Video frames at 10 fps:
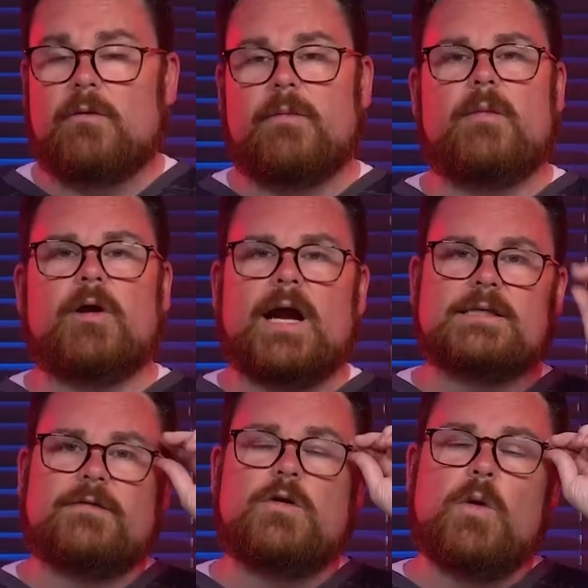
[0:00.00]
And remember
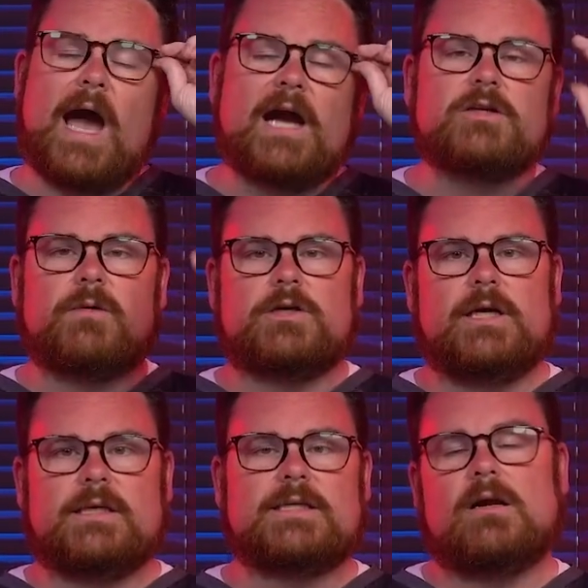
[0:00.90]
guys, if you actually wanna
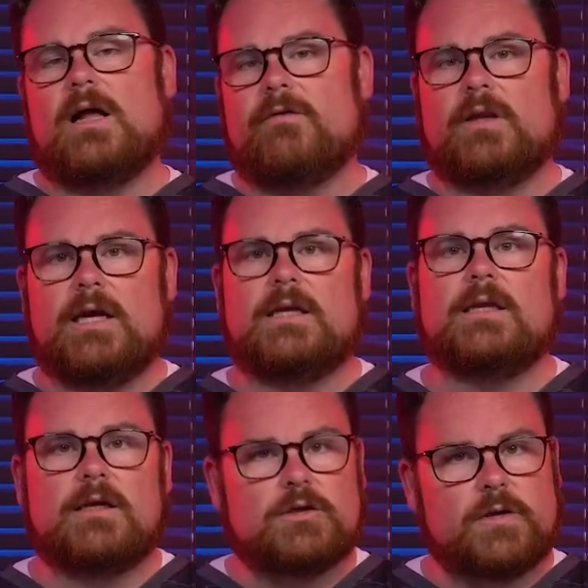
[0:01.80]
check this out, I'll have a link
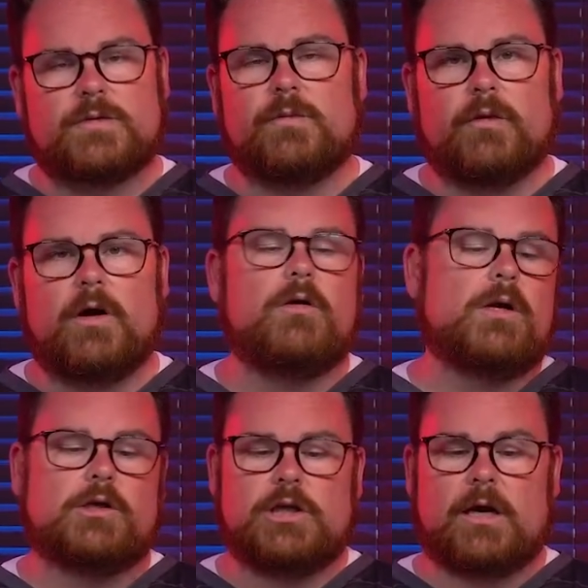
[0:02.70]
in the description below.
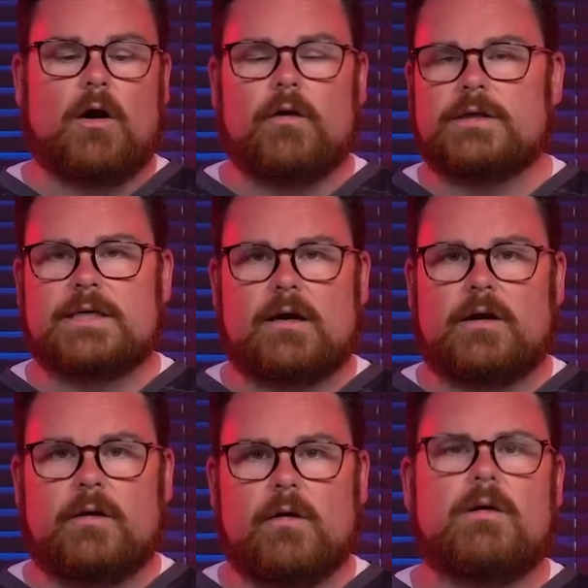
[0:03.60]
You can check all this out
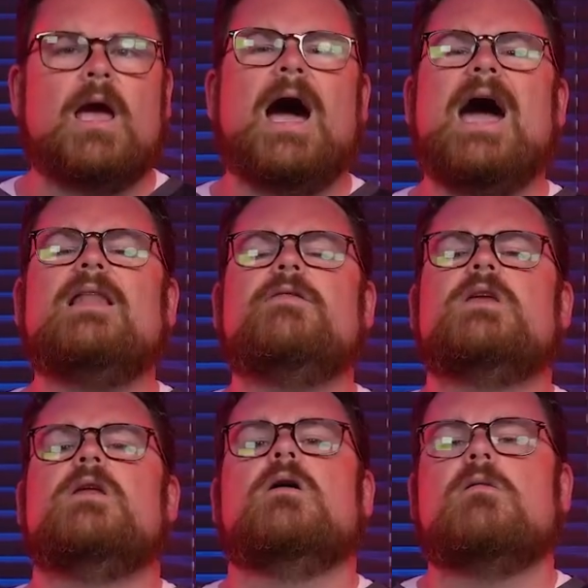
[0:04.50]
on your own. I'd love
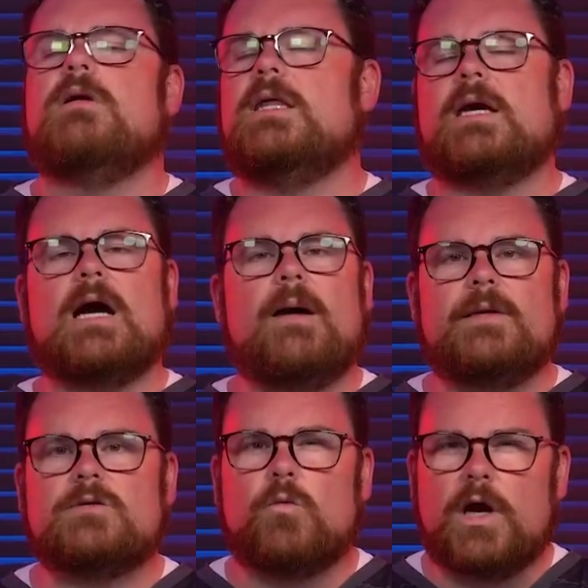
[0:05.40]
to know in the
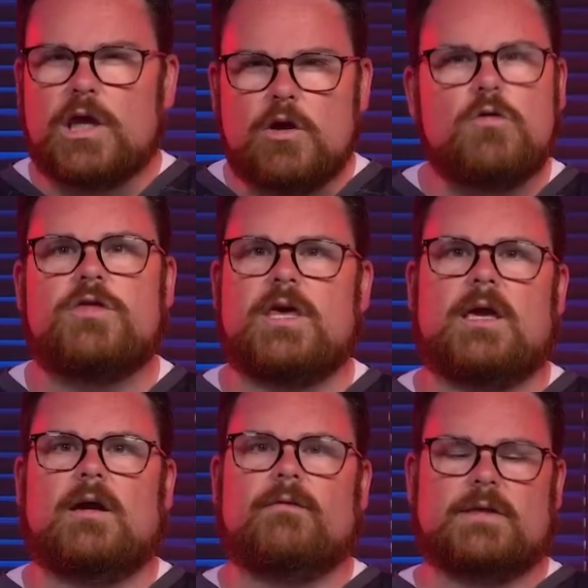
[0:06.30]
comments what you
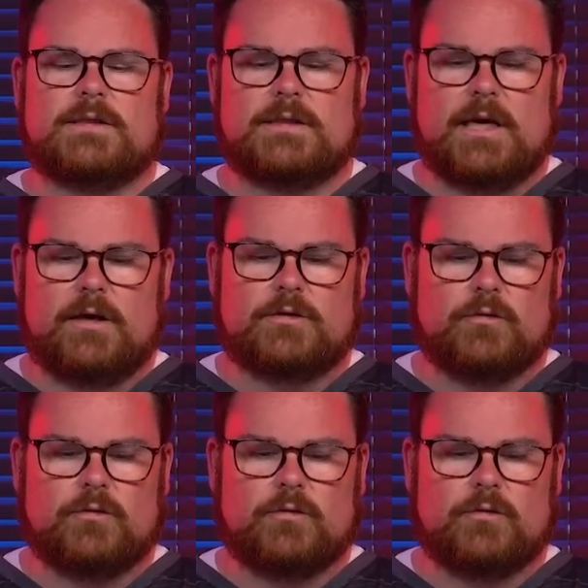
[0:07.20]
think of this entire